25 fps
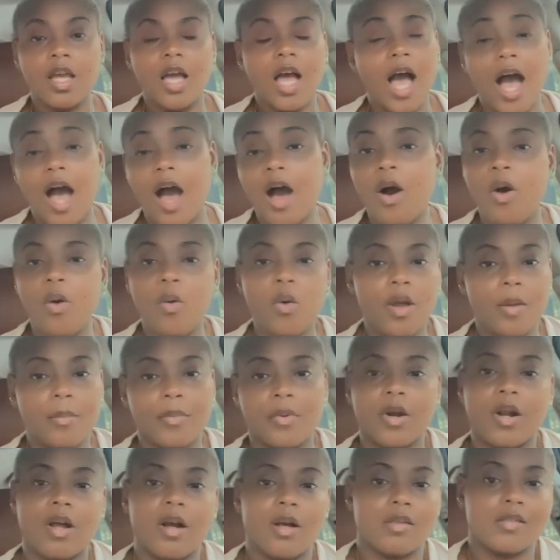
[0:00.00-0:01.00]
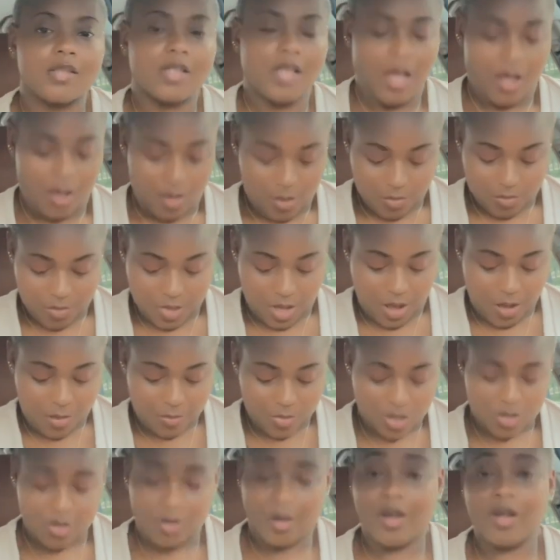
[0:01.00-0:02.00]
I don't wear bras. I don't, I don't
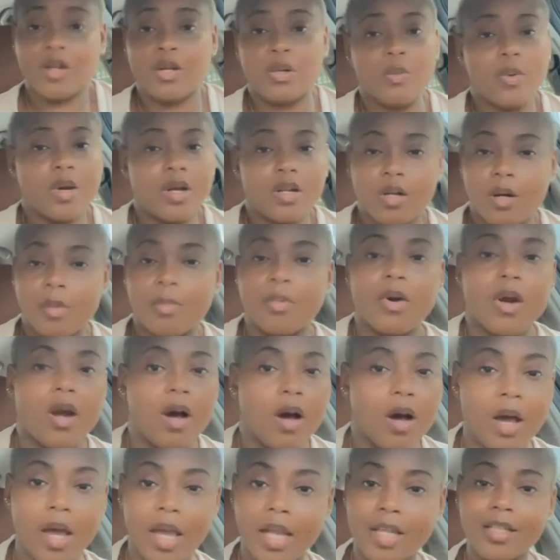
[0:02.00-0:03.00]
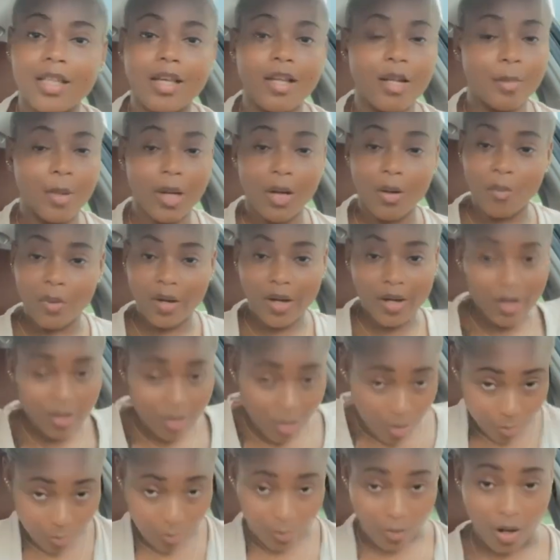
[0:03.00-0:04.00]
be trying to wear no bra. I ain't thinking about wearing
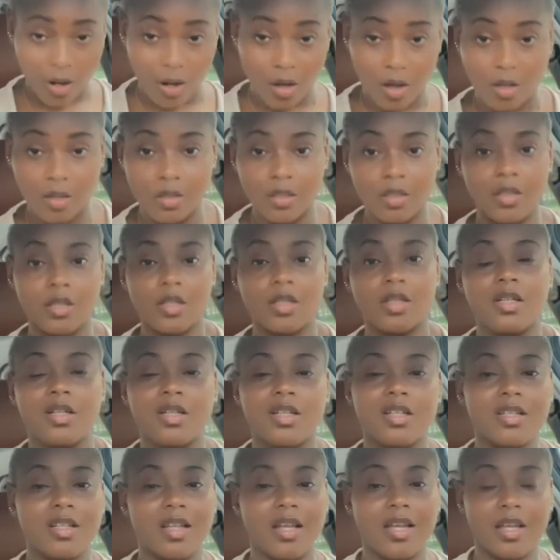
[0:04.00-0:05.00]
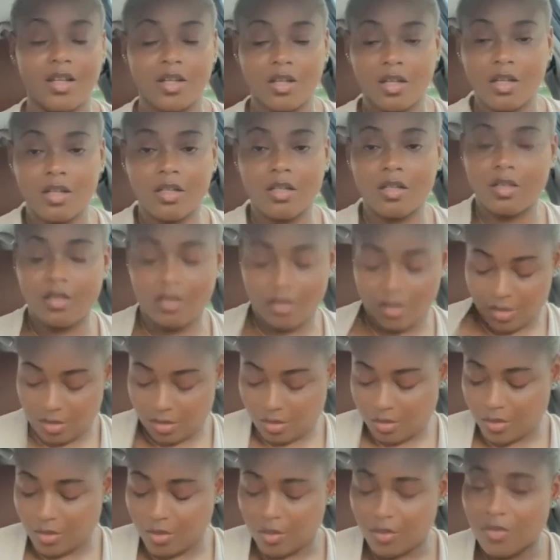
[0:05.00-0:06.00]
no bra. Like,
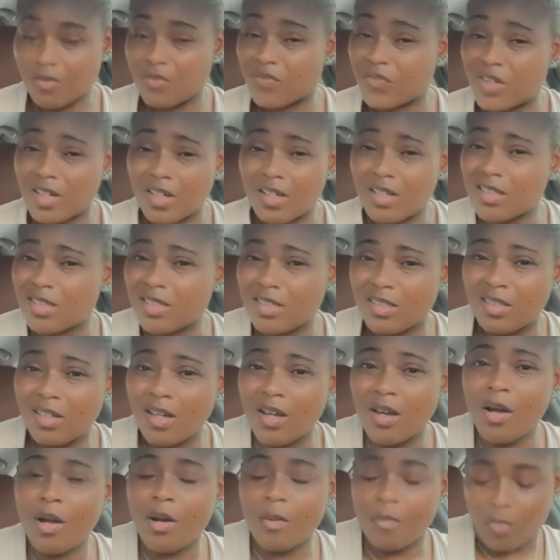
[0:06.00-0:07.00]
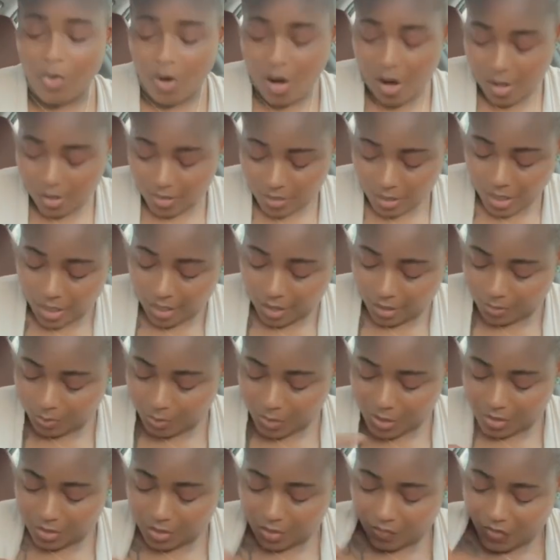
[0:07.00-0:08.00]
fuck. Bras are
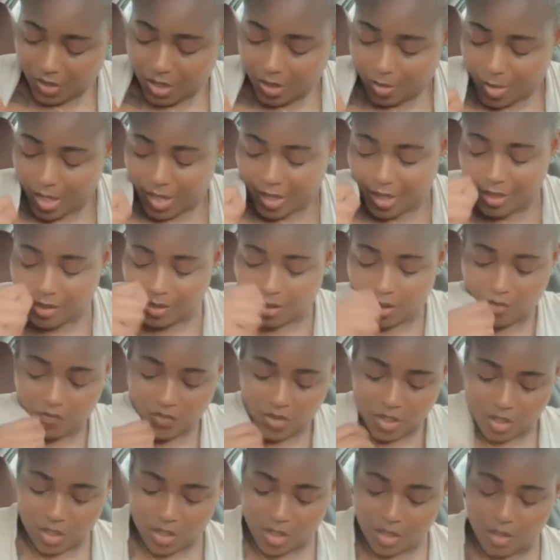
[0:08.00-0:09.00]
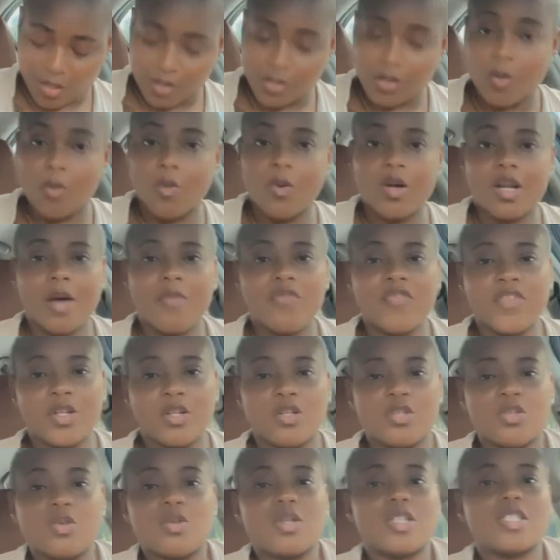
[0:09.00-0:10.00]
expensive. Ain't nobody got time for that shit. So what I'm gonna
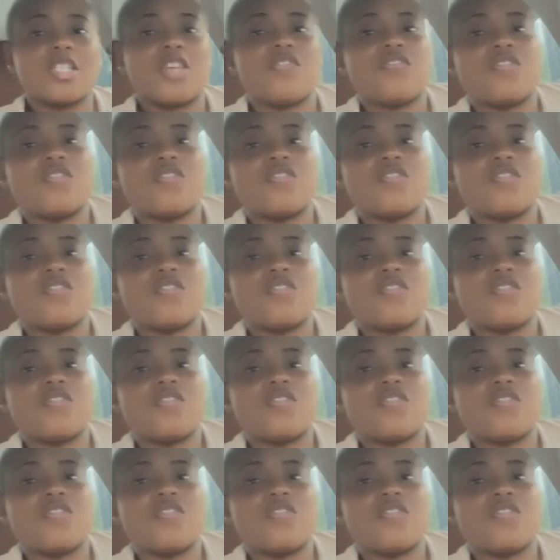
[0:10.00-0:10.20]
do is I'm